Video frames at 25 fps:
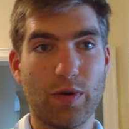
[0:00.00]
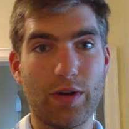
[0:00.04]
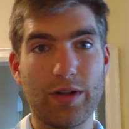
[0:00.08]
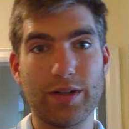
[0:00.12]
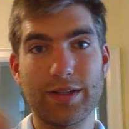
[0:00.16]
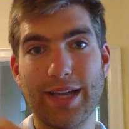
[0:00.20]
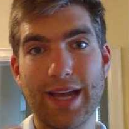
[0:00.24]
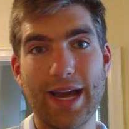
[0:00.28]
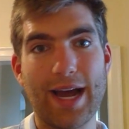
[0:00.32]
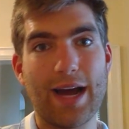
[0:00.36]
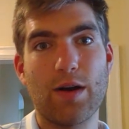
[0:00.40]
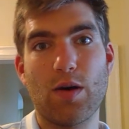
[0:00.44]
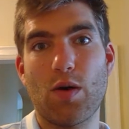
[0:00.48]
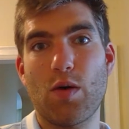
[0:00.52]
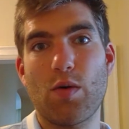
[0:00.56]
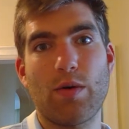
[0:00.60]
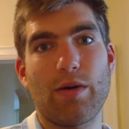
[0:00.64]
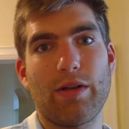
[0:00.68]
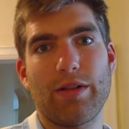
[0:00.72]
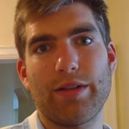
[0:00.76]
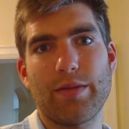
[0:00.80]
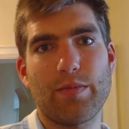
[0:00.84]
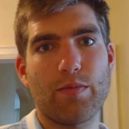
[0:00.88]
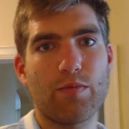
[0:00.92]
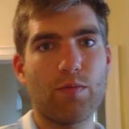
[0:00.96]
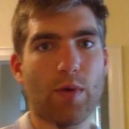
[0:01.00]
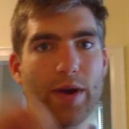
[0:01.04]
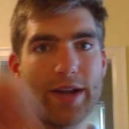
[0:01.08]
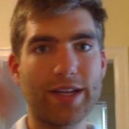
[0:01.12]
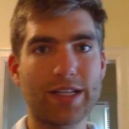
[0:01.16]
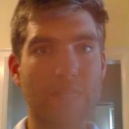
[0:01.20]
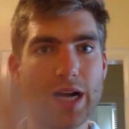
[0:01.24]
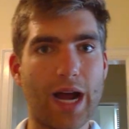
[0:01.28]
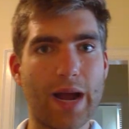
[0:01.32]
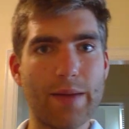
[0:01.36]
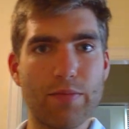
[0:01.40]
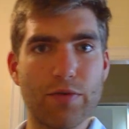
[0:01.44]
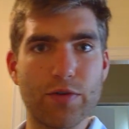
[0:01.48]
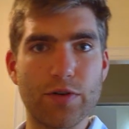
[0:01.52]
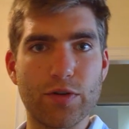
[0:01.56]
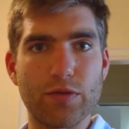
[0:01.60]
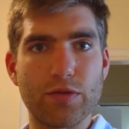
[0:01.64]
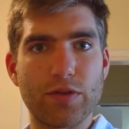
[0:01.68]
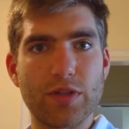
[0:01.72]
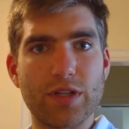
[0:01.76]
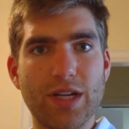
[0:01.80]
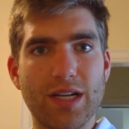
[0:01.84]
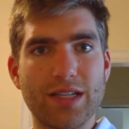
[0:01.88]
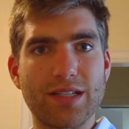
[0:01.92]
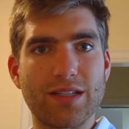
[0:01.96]
The waste I
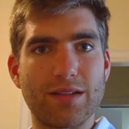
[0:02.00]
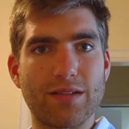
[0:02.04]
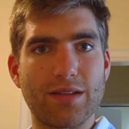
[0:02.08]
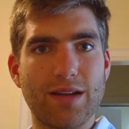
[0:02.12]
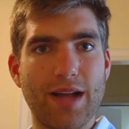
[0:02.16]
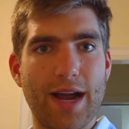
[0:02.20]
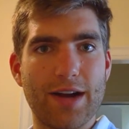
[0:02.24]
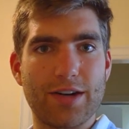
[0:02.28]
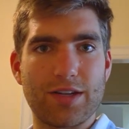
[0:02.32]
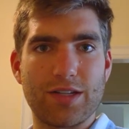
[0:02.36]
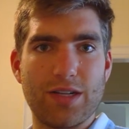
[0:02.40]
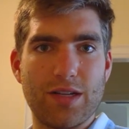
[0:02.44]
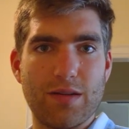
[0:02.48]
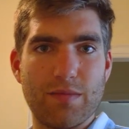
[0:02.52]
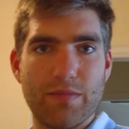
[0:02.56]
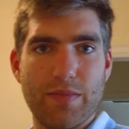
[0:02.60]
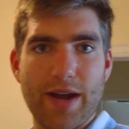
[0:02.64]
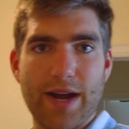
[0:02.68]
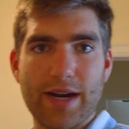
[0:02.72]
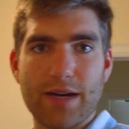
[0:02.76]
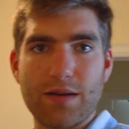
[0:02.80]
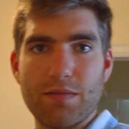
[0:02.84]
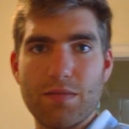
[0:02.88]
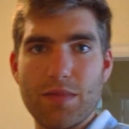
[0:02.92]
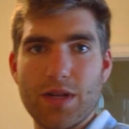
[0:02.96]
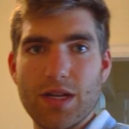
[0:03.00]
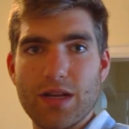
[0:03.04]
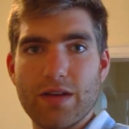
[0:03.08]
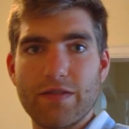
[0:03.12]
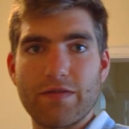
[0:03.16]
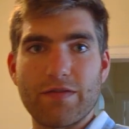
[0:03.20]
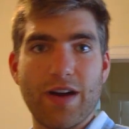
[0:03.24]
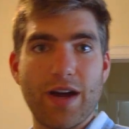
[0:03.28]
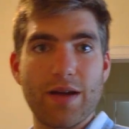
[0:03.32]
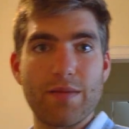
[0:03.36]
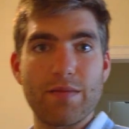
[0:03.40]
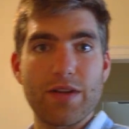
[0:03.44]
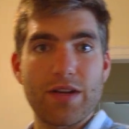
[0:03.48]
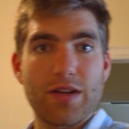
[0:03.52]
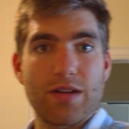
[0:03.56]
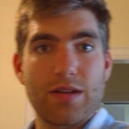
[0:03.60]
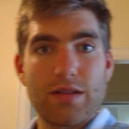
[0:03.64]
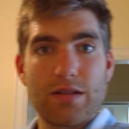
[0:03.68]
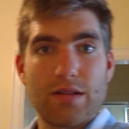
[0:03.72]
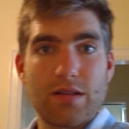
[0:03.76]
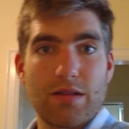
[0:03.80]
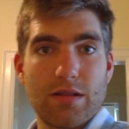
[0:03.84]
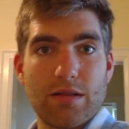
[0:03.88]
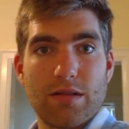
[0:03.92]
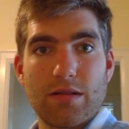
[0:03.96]
produce doesn't actually impact me if I'm
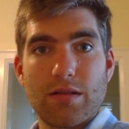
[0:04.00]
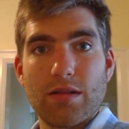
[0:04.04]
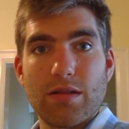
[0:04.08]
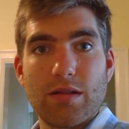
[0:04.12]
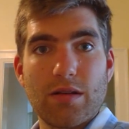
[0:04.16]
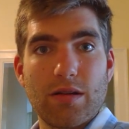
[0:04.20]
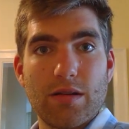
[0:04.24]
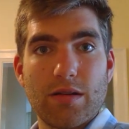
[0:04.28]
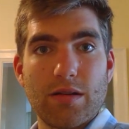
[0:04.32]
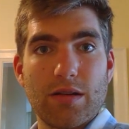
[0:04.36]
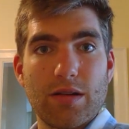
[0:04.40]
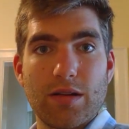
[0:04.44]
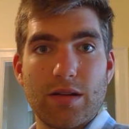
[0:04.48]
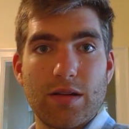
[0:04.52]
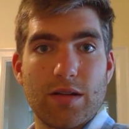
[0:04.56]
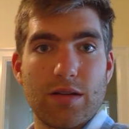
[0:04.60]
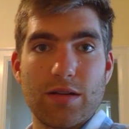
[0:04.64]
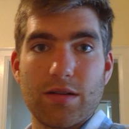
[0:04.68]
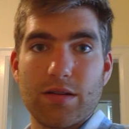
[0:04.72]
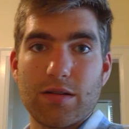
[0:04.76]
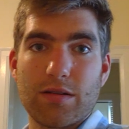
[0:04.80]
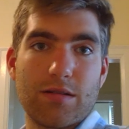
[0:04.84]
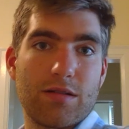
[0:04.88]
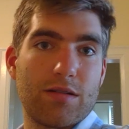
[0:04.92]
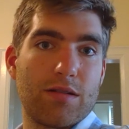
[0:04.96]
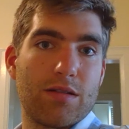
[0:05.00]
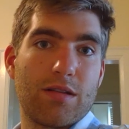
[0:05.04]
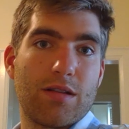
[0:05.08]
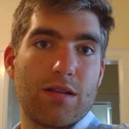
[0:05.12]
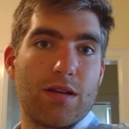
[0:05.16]
in